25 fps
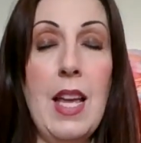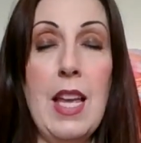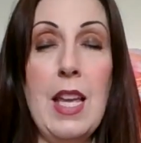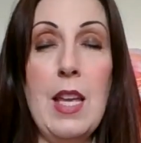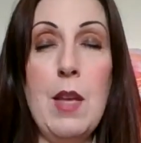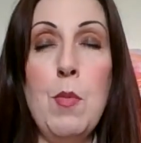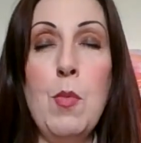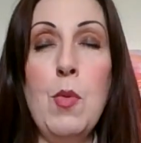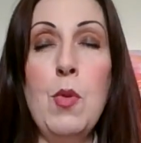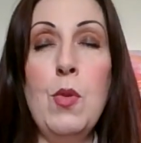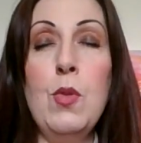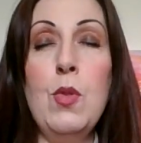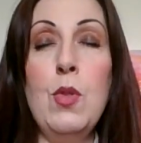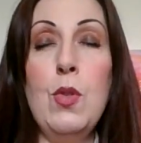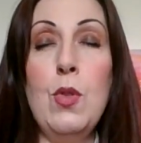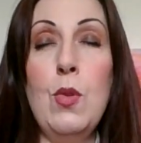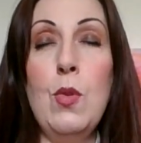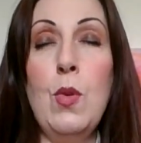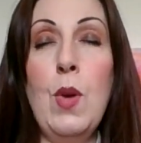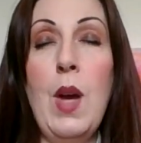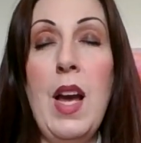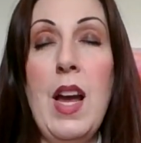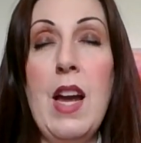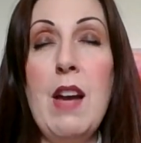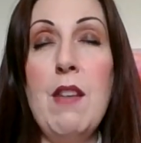able
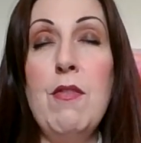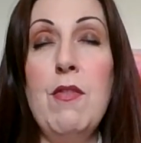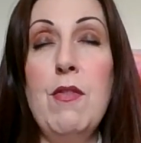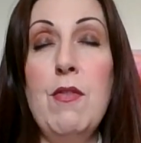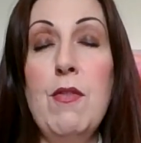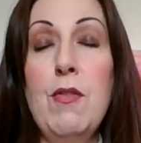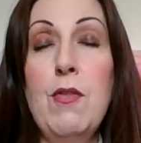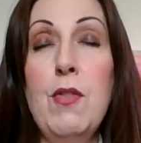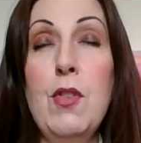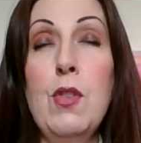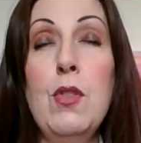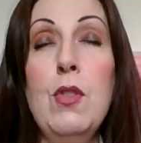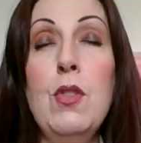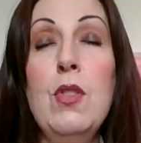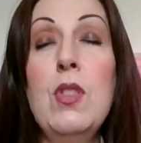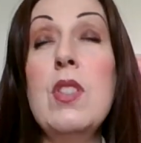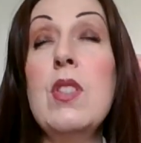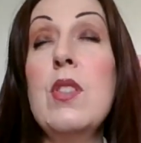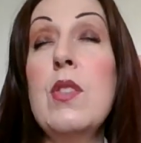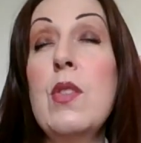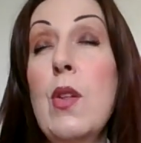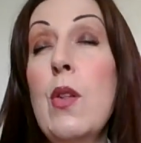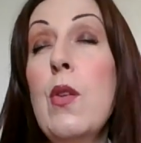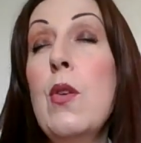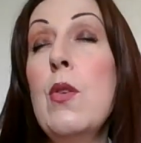to have full
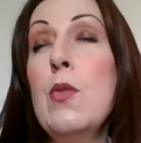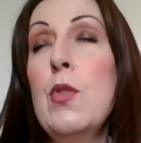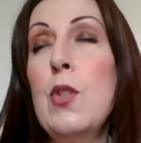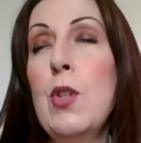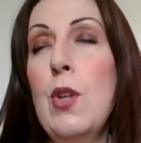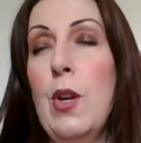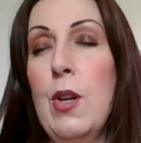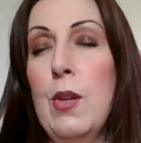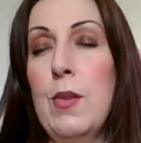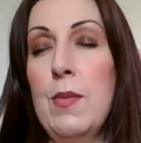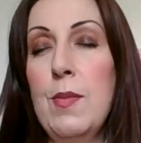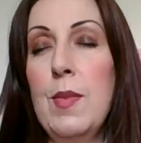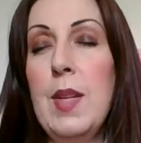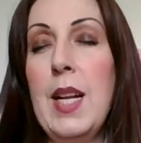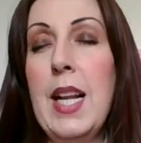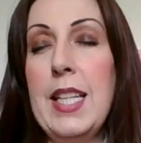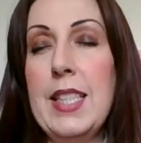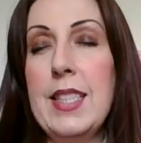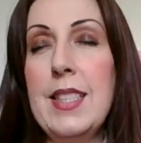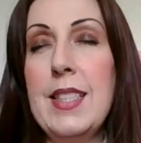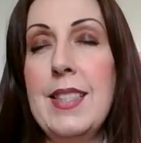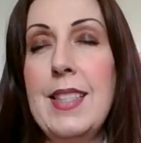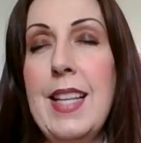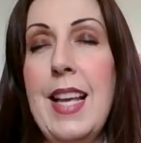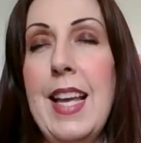disclosure,
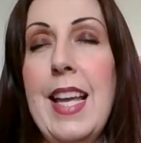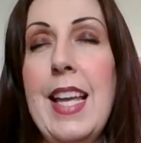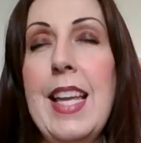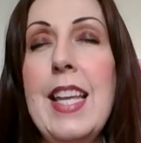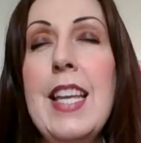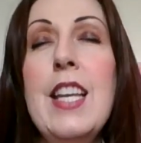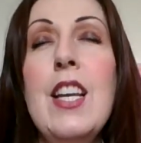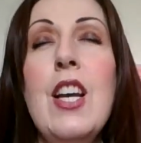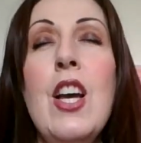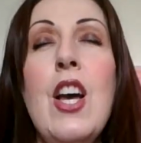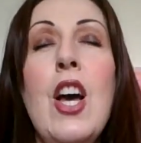let's say,